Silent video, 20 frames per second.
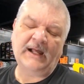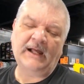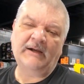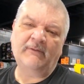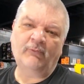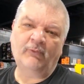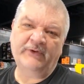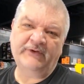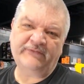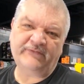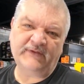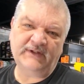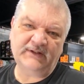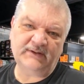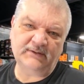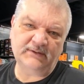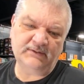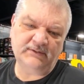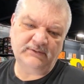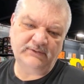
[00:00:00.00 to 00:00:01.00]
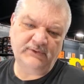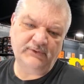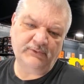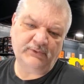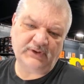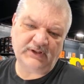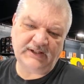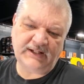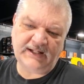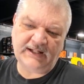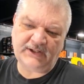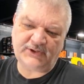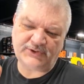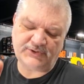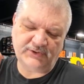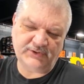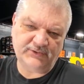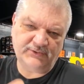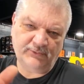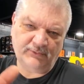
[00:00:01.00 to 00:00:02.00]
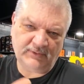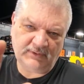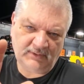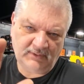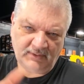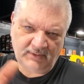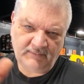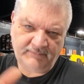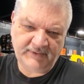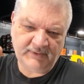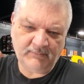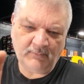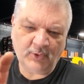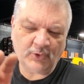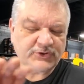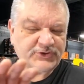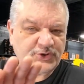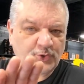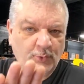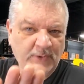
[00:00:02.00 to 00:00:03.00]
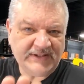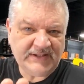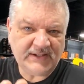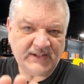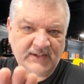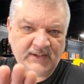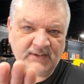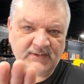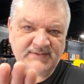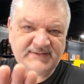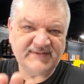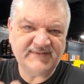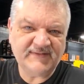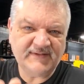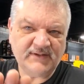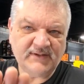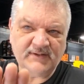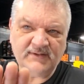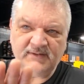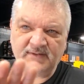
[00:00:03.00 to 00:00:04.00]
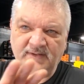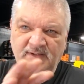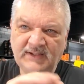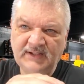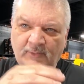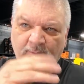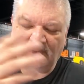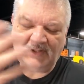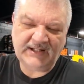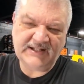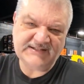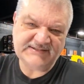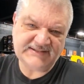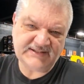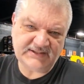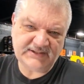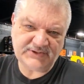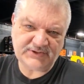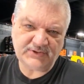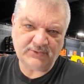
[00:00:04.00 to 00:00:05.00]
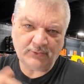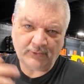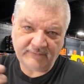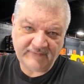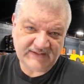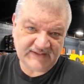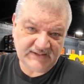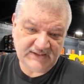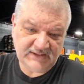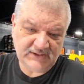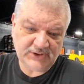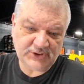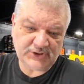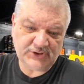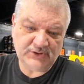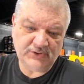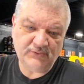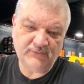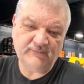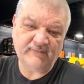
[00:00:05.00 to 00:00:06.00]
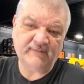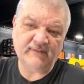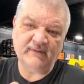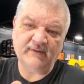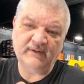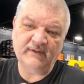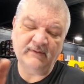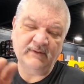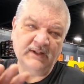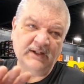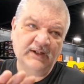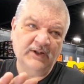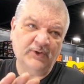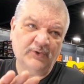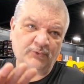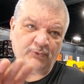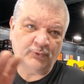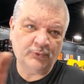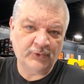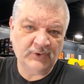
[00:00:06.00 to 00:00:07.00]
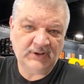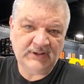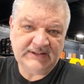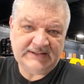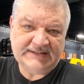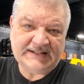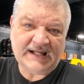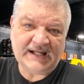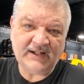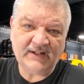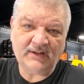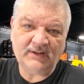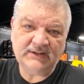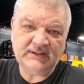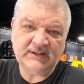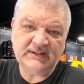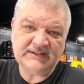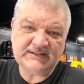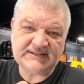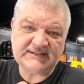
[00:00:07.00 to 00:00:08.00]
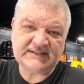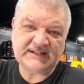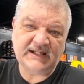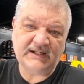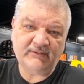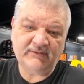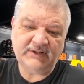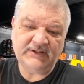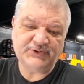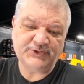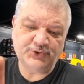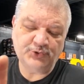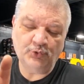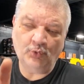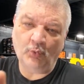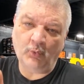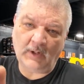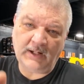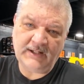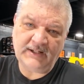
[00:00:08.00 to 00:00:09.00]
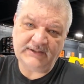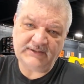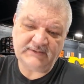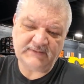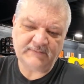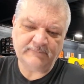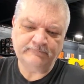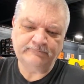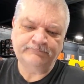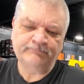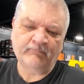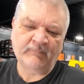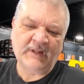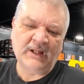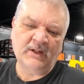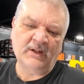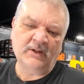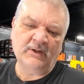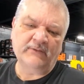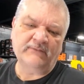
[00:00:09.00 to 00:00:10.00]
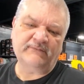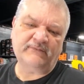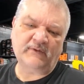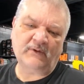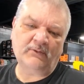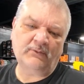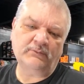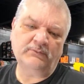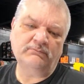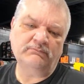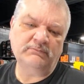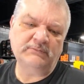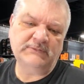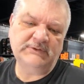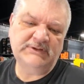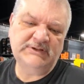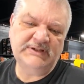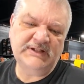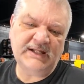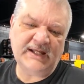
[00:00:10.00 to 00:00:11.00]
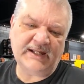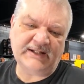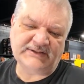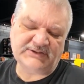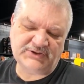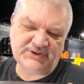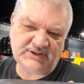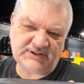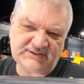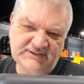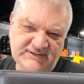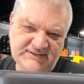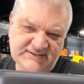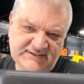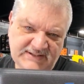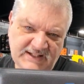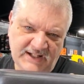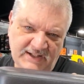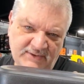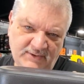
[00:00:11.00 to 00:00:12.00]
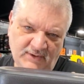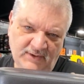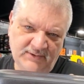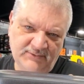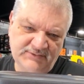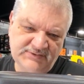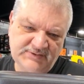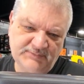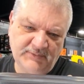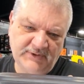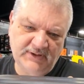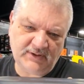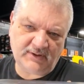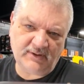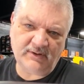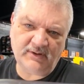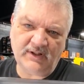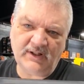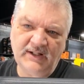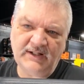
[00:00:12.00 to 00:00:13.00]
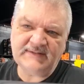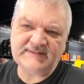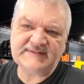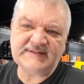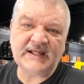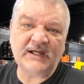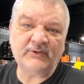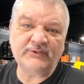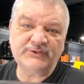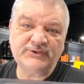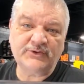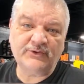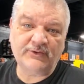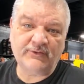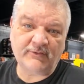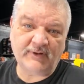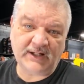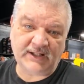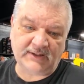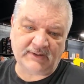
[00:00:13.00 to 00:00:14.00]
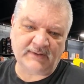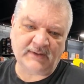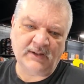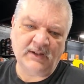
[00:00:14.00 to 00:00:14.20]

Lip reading: With it, you can actually do a little bit more tweaking to the equalization or the EQ to really dial in the sound that you want. So, yeah, just a standalone speaker, it sounds great.